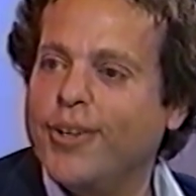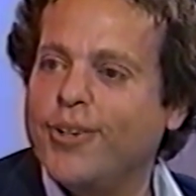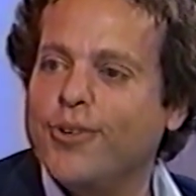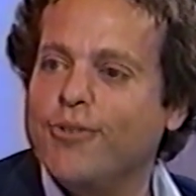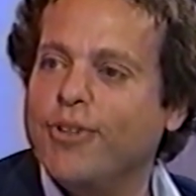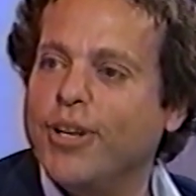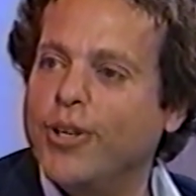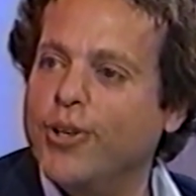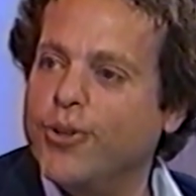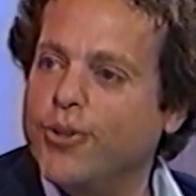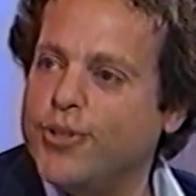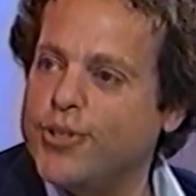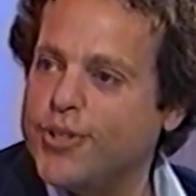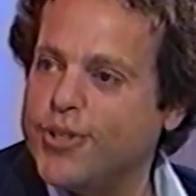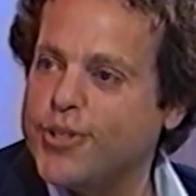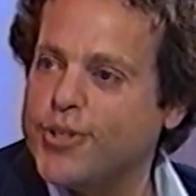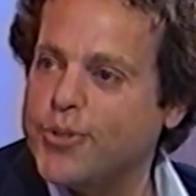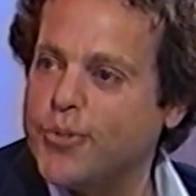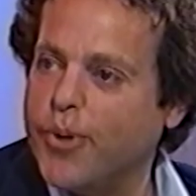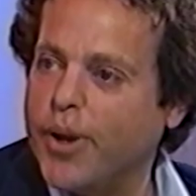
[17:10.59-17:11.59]
to reduce
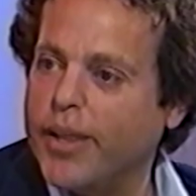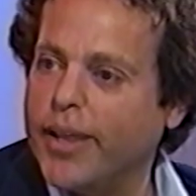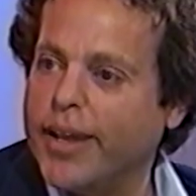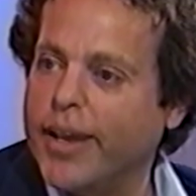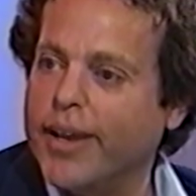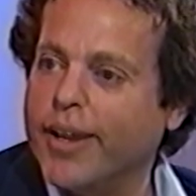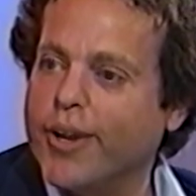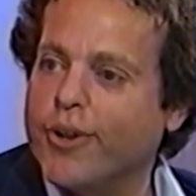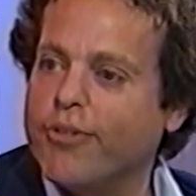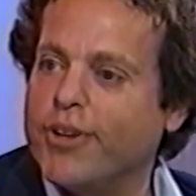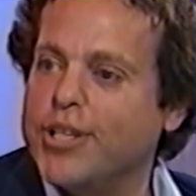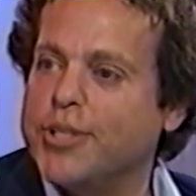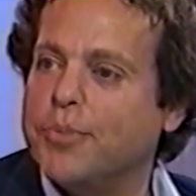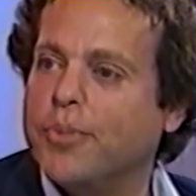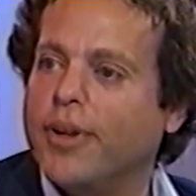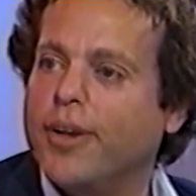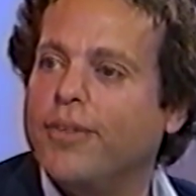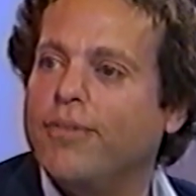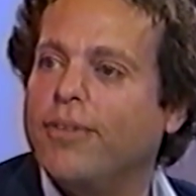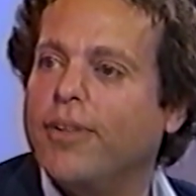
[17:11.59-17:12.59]
the swelling, and increase
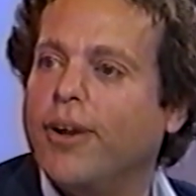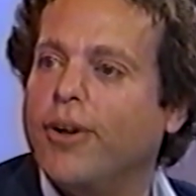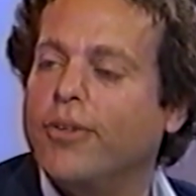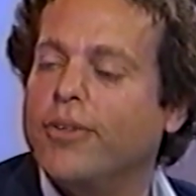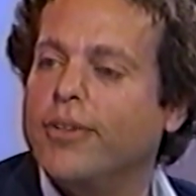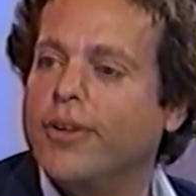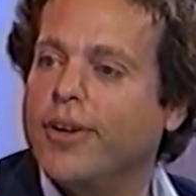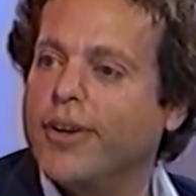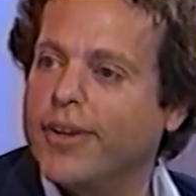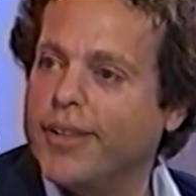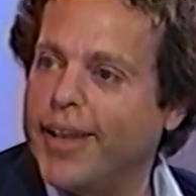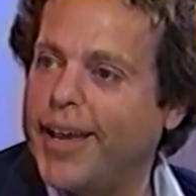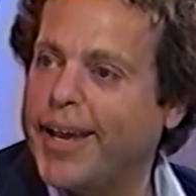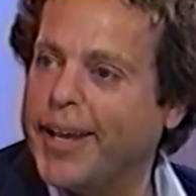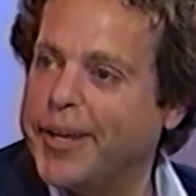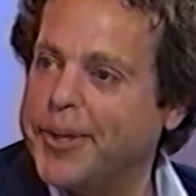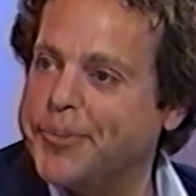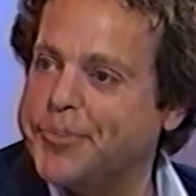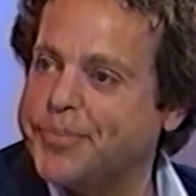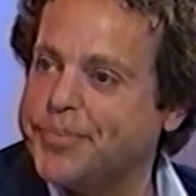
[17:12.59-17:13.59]
blood flow to her
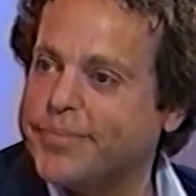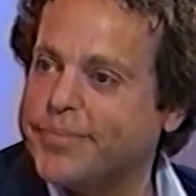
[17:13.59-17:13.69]
leg.